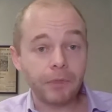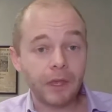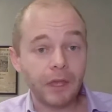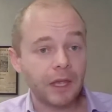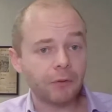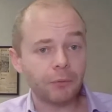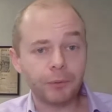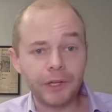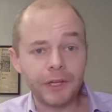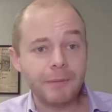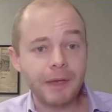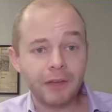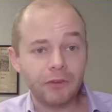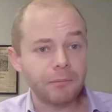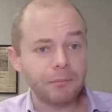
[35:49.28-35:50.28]
it really
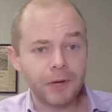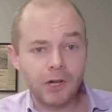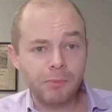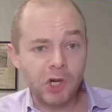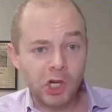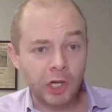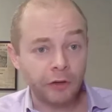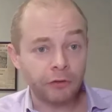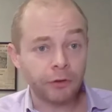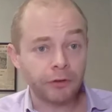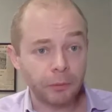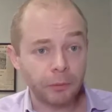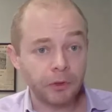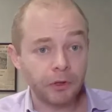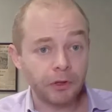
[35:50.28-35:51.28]
makes it much, much easier
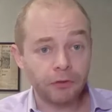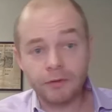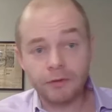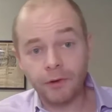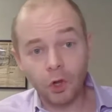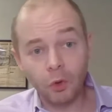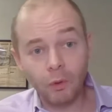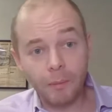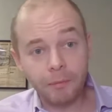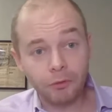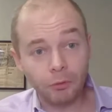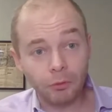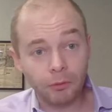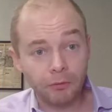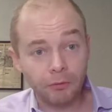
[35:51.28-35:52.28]
for police to follow up and
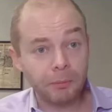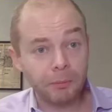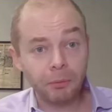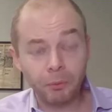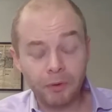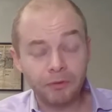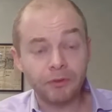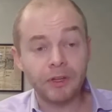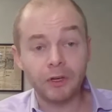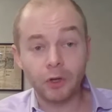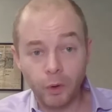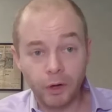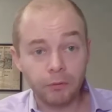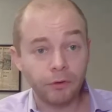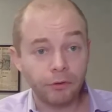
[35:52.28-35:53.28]
to arrest people. We've seen
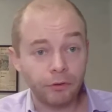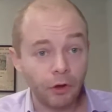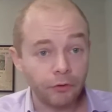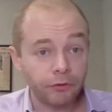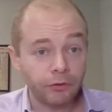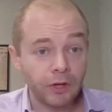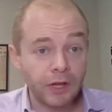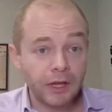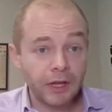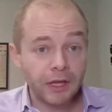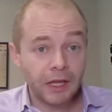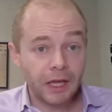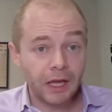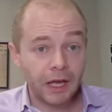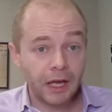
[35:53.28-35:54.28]
quick results
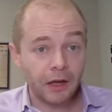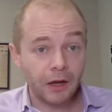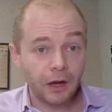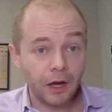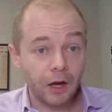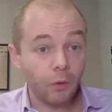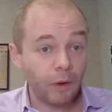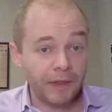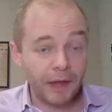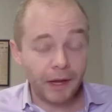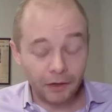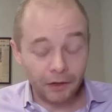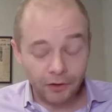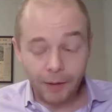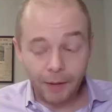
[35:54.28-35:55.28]
when that
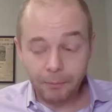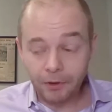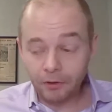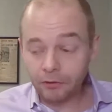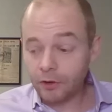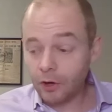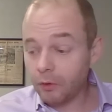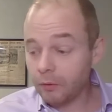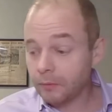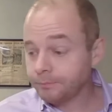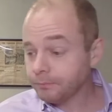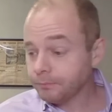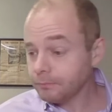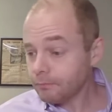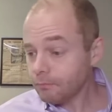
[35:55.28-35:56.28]
has happened. So
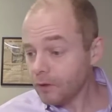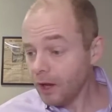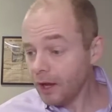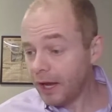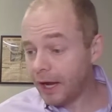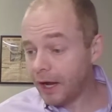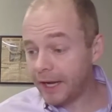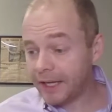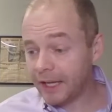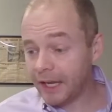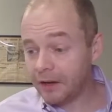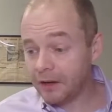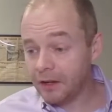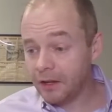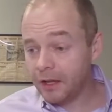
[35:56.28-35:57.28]

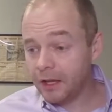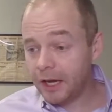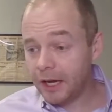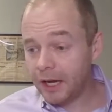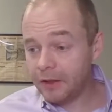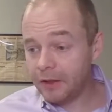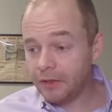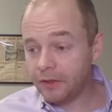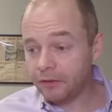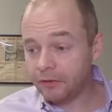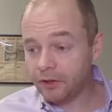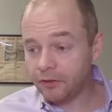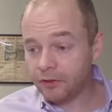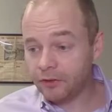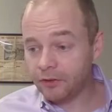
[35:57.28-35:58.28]
again, this
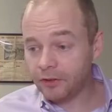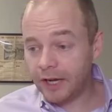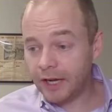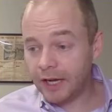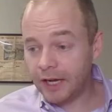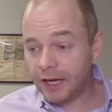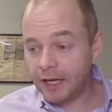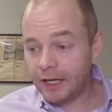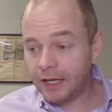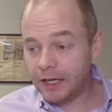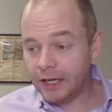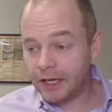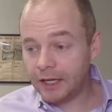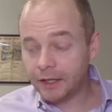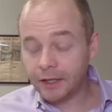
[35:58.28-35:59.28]
isn't
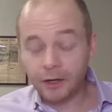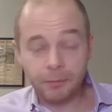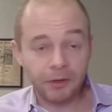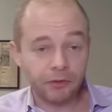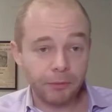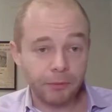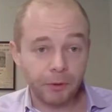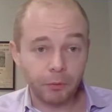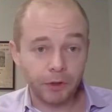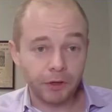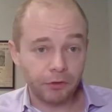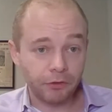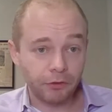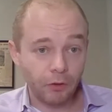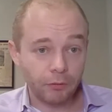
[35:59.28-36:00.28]
going to be something we're going
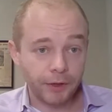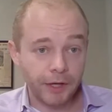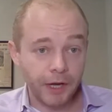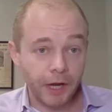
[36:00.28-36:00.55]
to solve right